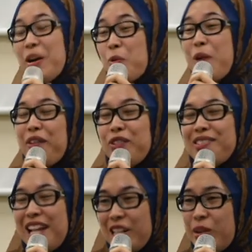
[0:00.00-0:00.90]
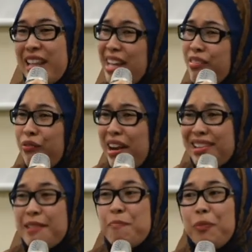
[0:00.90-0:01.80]
We have to start doing that. It's very
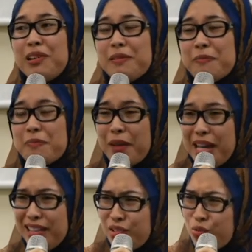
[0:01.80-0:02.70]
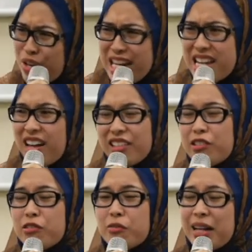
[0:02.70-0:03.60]
simple, but it's really hard to
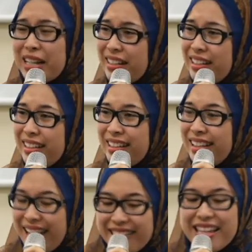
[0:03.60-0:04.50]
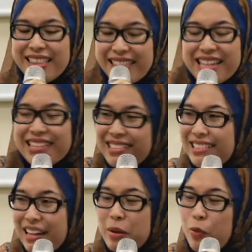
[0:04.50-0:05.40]
do. But I think
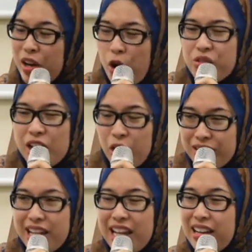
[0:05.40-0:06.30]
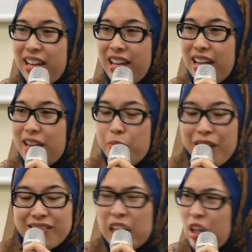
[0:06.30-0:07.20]
what Audre Lorde said,
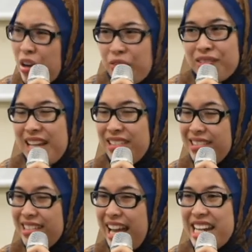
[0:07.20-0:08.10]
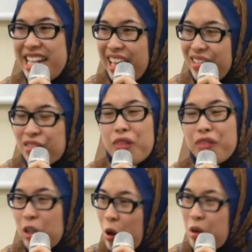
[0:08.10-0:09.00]
makes a lot of sense, and it can solve
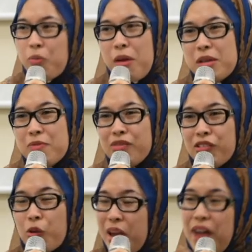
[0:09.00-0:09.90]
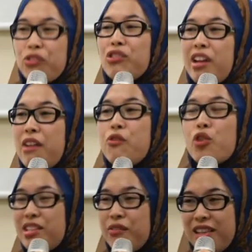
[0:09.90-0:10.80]
a lot of problems. So we have to start
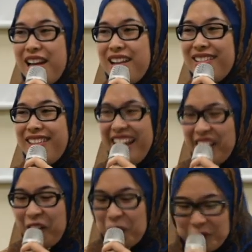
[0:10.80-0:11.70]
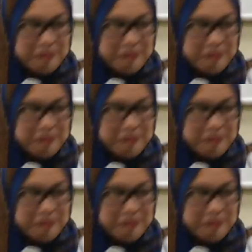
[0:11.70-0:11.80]
thinking of that. Thank you.